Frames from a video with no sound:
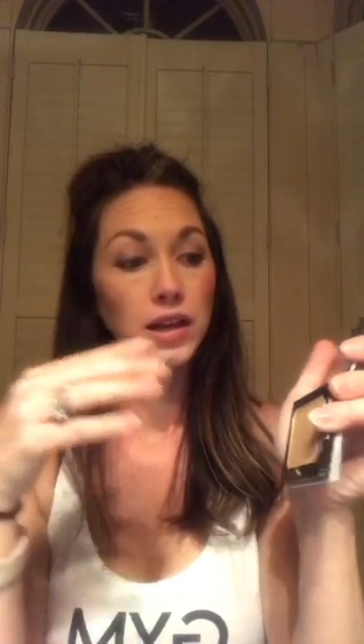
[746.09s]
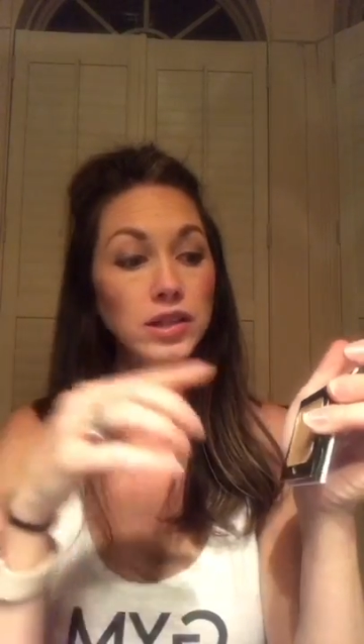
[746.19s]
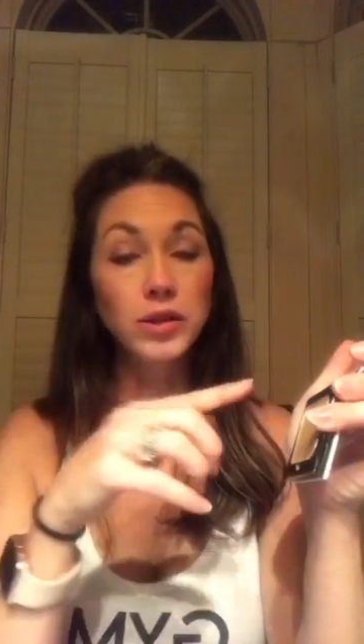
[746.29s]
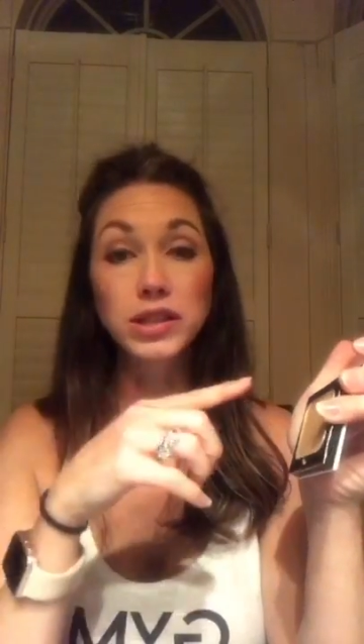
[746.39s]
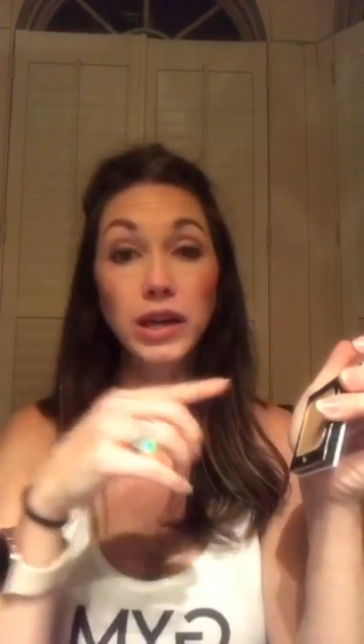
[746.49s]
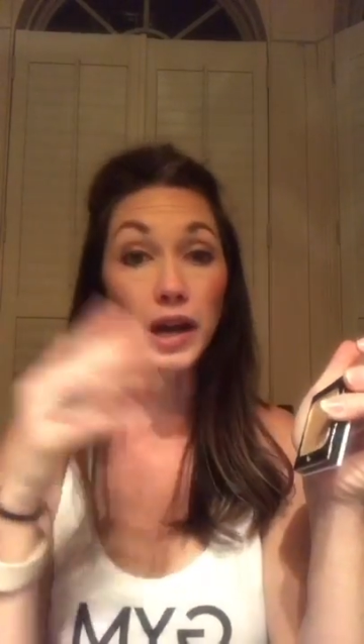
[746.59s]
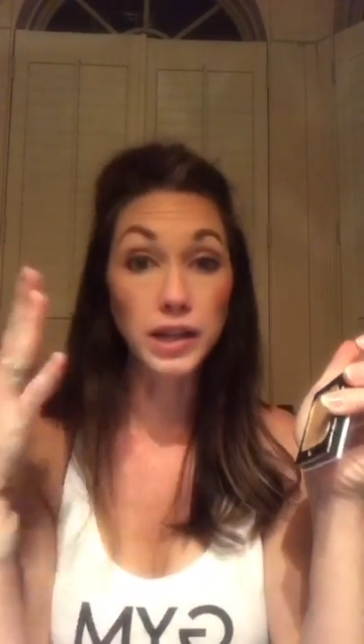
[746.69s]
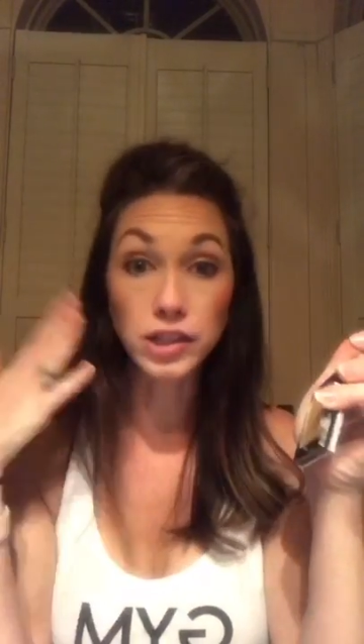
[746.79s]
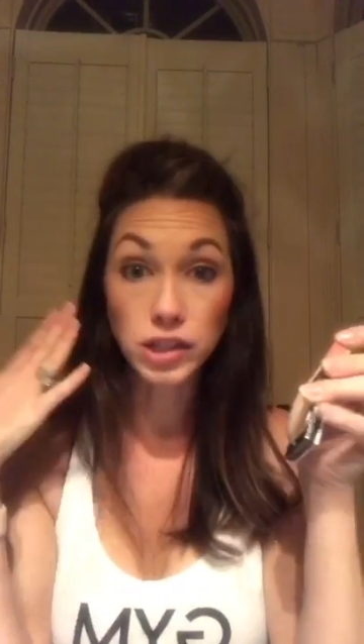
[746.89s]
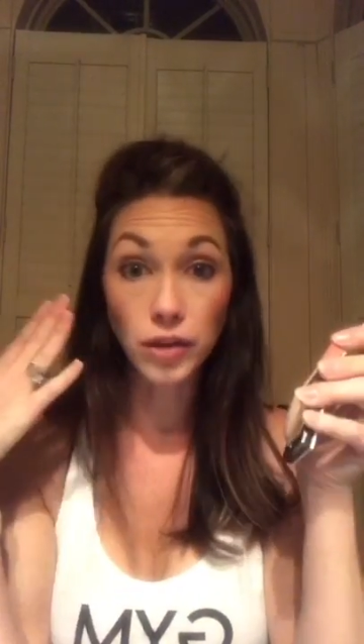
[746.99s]
so it's not
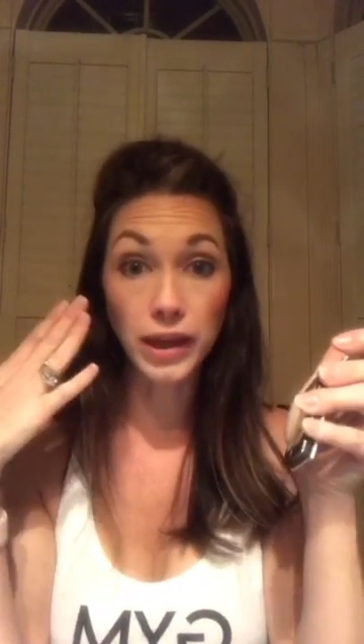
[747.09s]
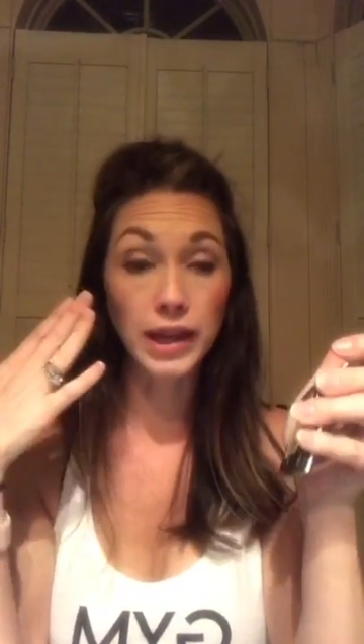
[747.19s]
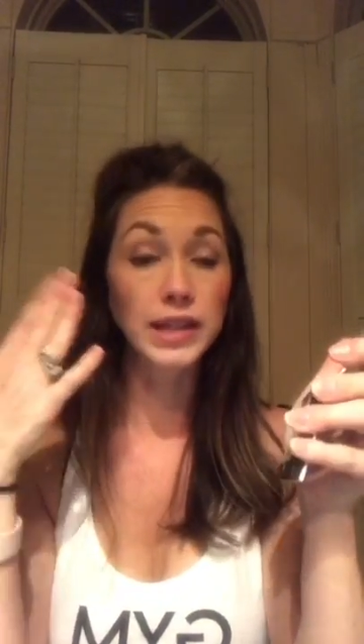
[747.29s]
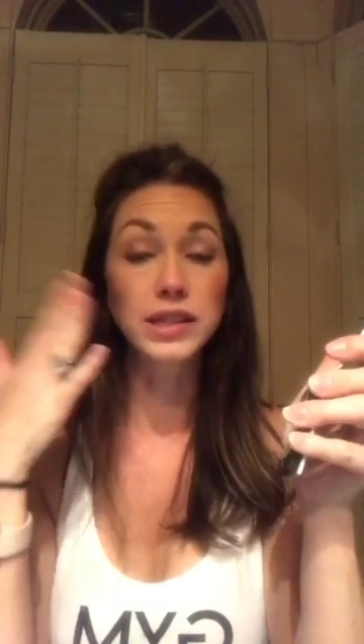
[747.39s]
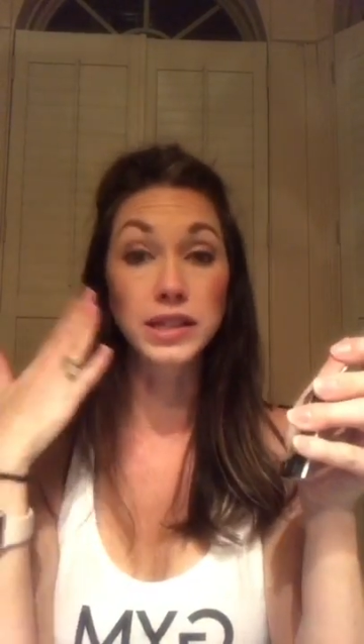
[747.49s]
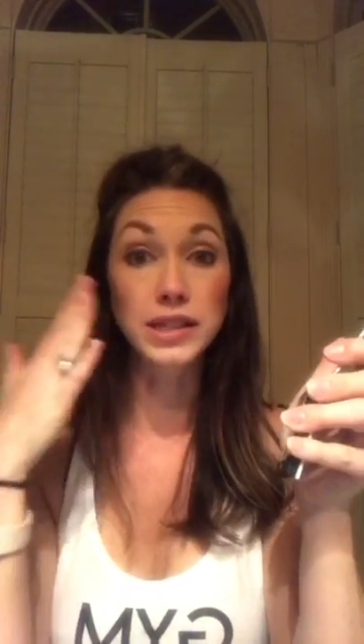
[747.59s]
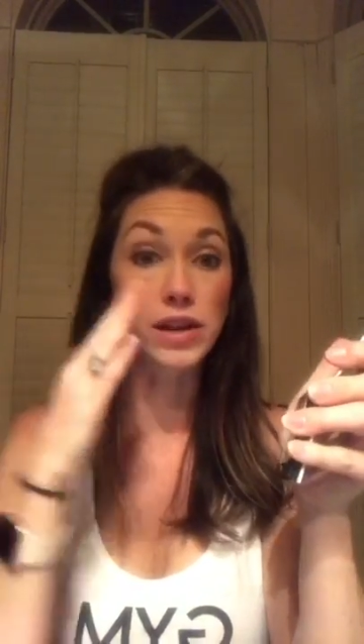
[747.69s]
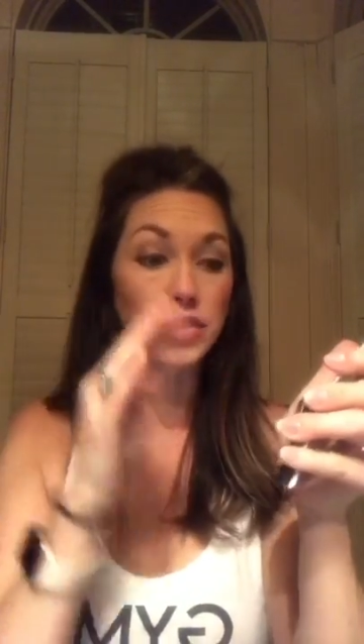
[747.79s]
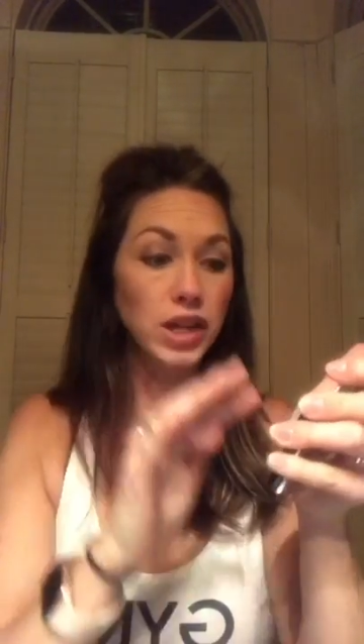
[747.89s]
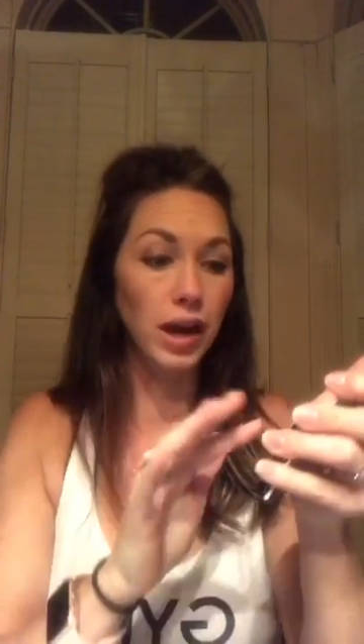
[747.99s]
going to soak in, it's going to
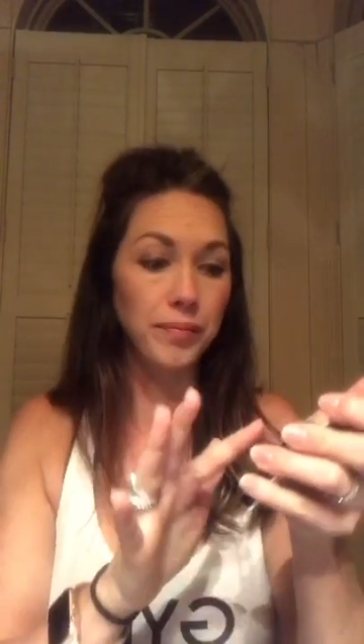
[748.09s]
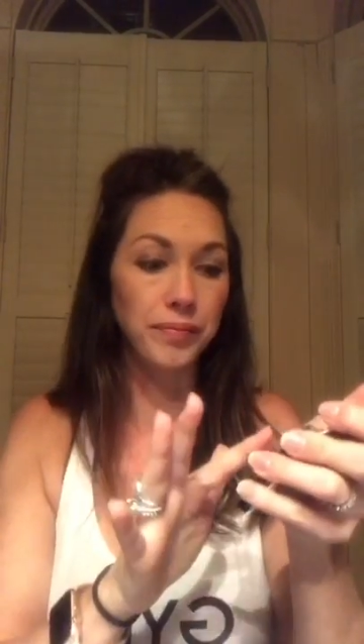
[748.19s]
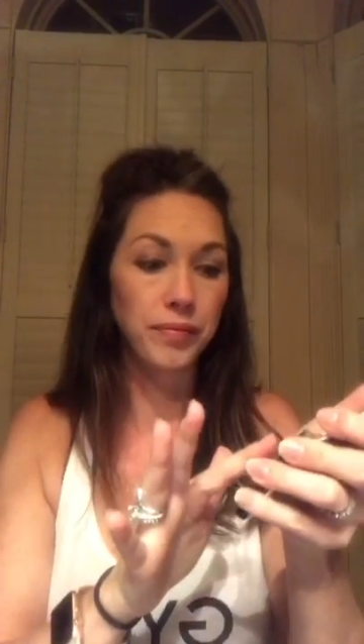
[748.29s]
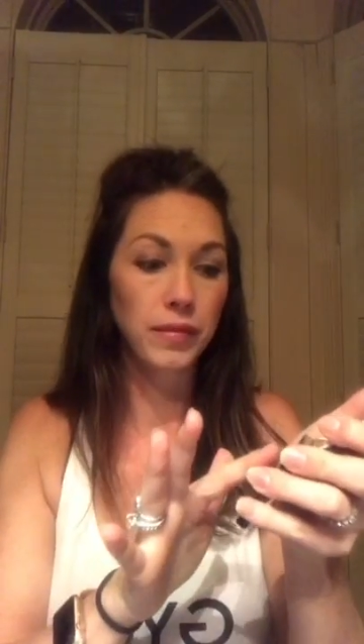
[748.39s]
set on top,